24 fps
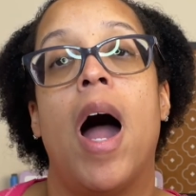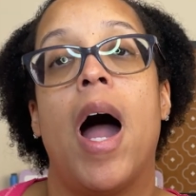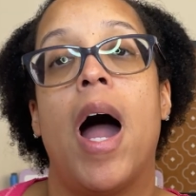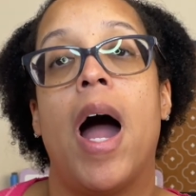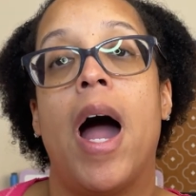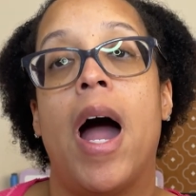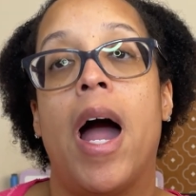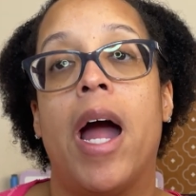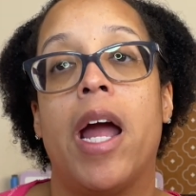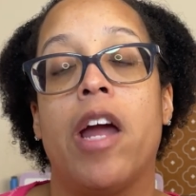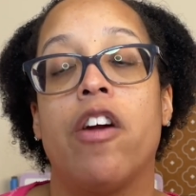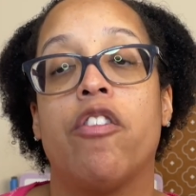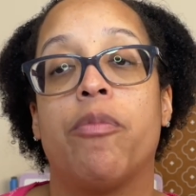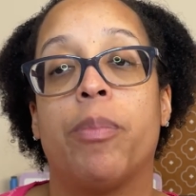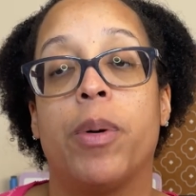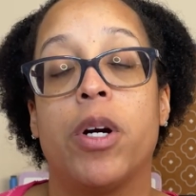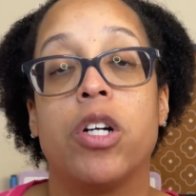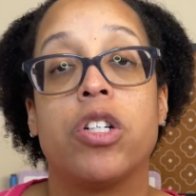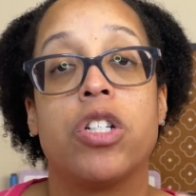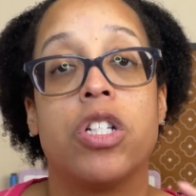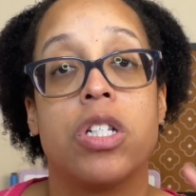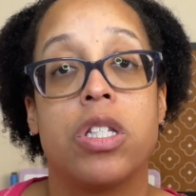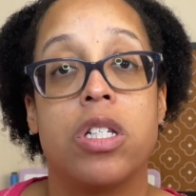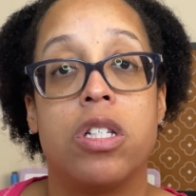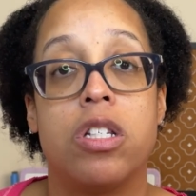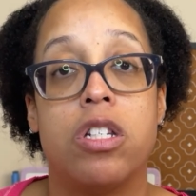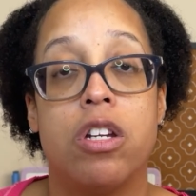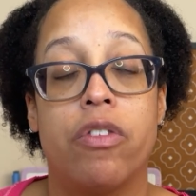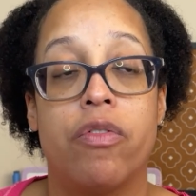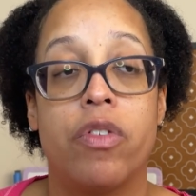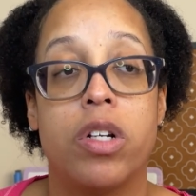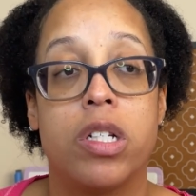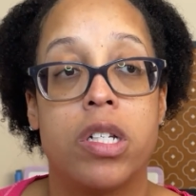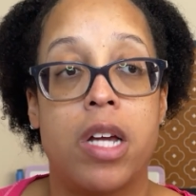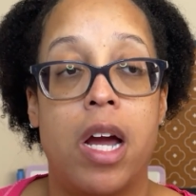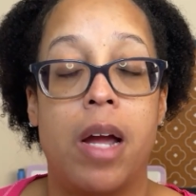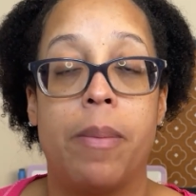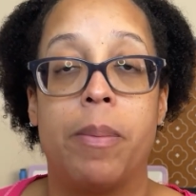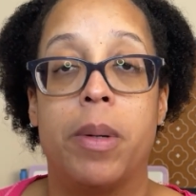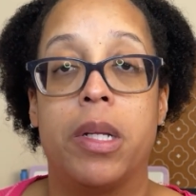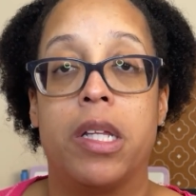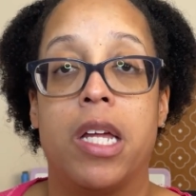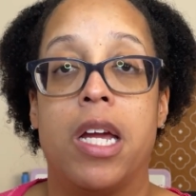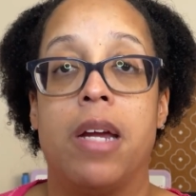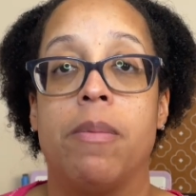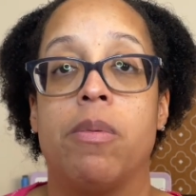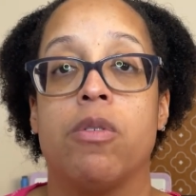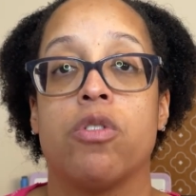I have purchased a different type of
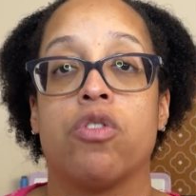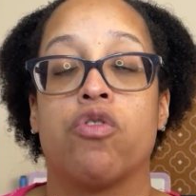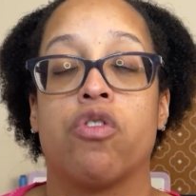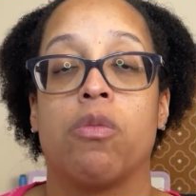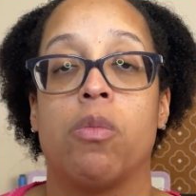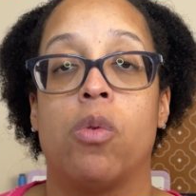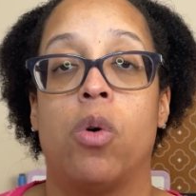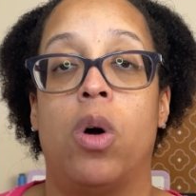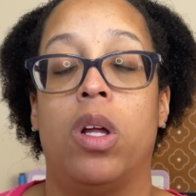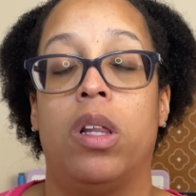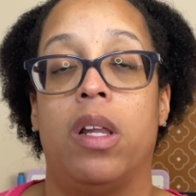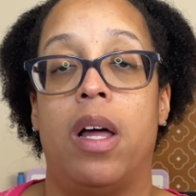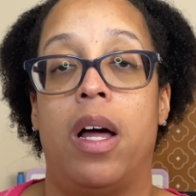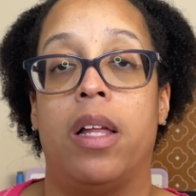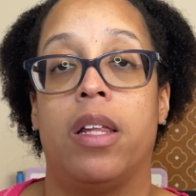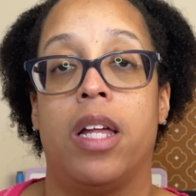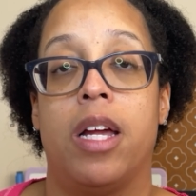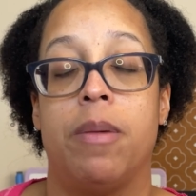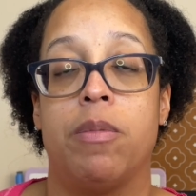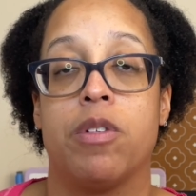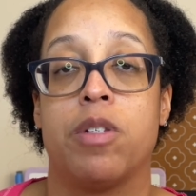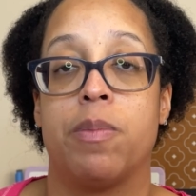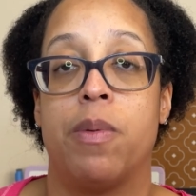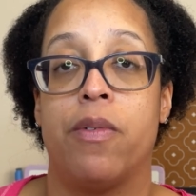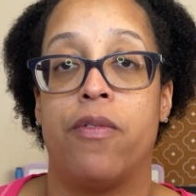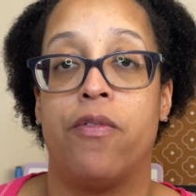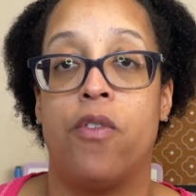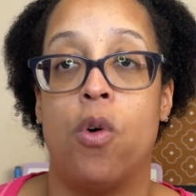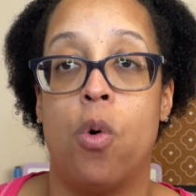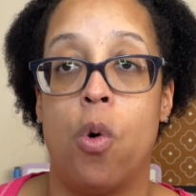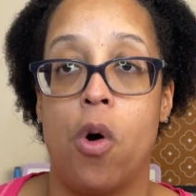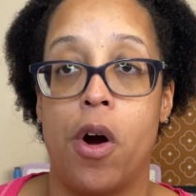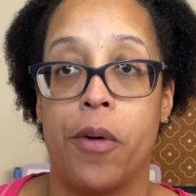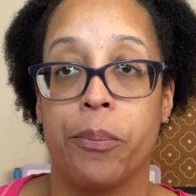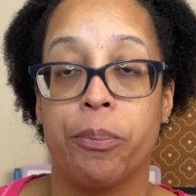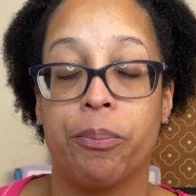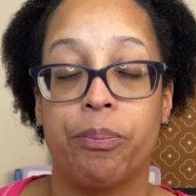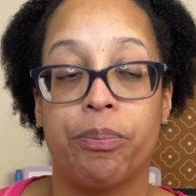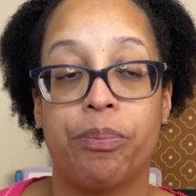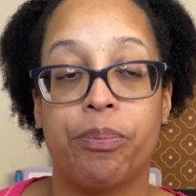labels from Online Labels before.